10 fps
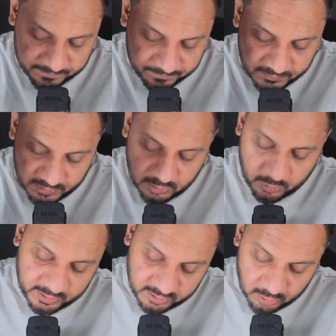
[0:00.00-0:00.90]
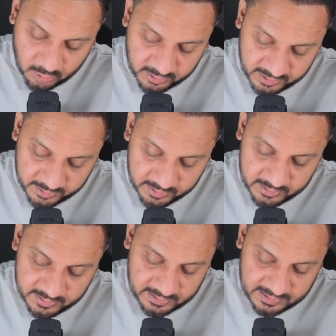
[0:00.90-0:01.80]
or in the long run.
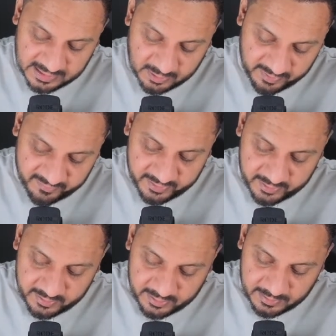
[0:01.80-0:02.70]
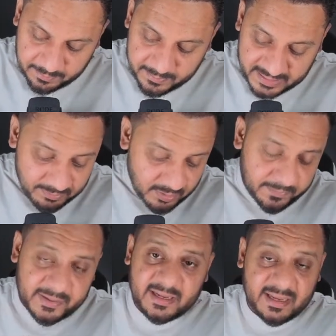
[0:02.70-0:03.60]
However, minimum
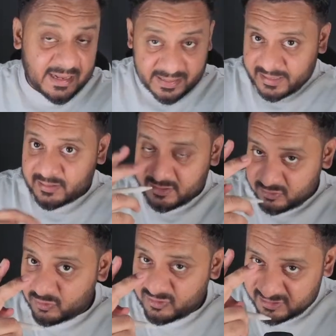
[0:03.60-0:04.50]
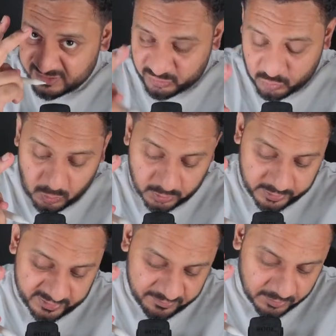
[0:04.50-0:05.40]
price, and again, so suggest two
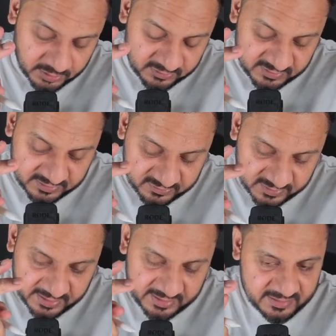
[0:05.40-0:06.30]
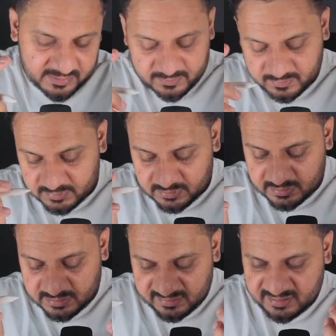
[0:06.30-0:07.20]
alternative policies. You
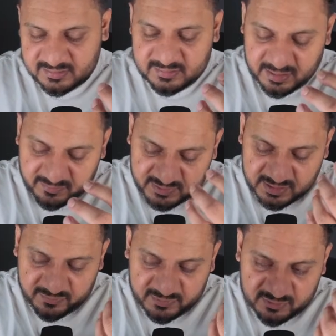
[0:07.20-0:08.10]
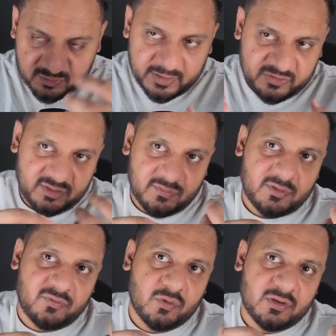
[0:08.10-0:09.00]
see, if this question was
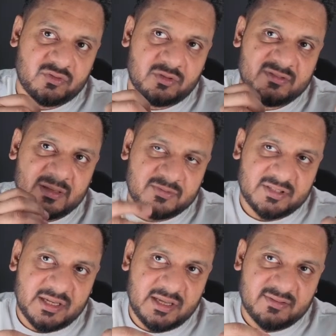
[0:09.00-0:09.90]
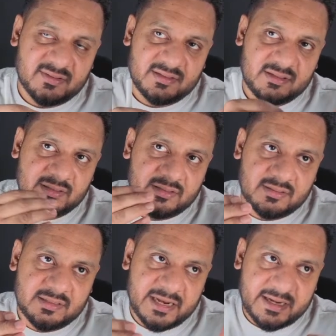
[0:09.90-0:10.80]
focused on subsidies,
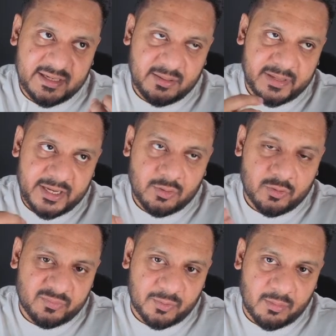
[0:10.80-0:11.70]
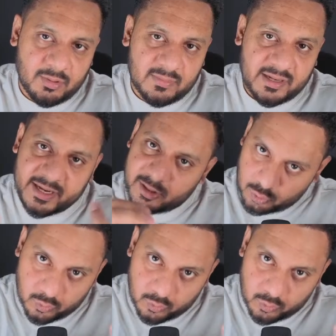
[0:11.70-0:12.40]
correcting merit goods problem, again, two